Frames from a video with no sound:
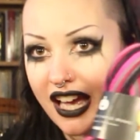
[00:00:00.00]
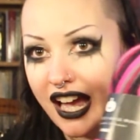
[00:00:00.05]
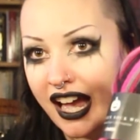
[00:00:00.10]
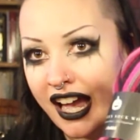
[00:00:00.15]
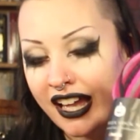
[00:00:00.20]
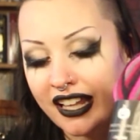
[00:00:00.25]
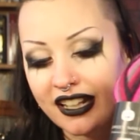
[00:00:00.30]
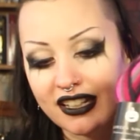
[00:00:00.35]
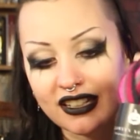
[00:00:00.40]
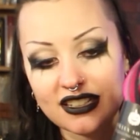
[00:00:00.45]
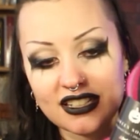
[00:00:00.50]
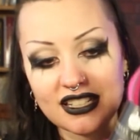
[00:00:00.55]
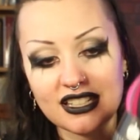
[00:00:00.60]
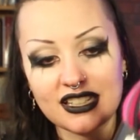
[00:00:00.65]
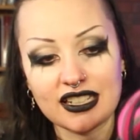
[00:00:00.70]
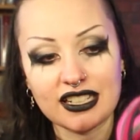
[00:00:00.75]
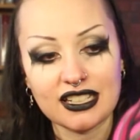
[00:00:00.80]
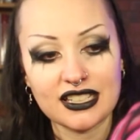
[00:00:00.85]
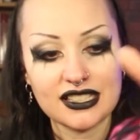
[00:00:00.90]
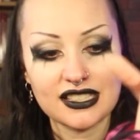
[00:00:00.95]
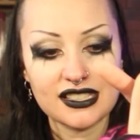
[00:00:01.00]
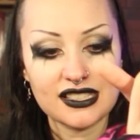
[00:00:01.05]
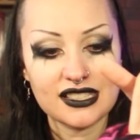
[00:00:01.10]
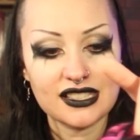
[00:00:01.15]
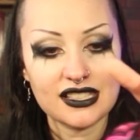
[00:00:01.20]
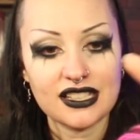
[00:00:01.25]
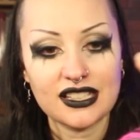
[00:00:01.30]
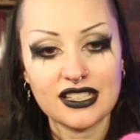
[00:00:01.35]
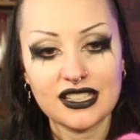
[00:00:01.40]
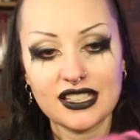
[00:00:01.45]
and it is,
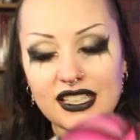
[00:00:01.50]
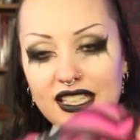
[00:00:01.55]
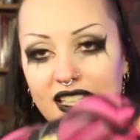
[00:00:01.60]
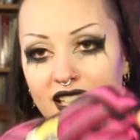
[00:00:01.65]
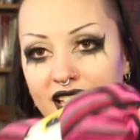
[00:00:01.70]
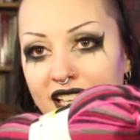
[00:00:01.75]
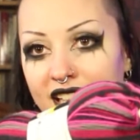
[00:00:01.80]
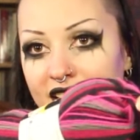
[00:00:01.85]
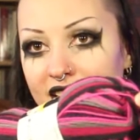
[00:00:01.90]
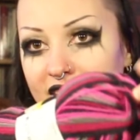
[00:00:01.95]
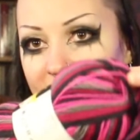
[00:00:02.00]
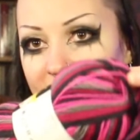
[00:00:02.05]
yeah,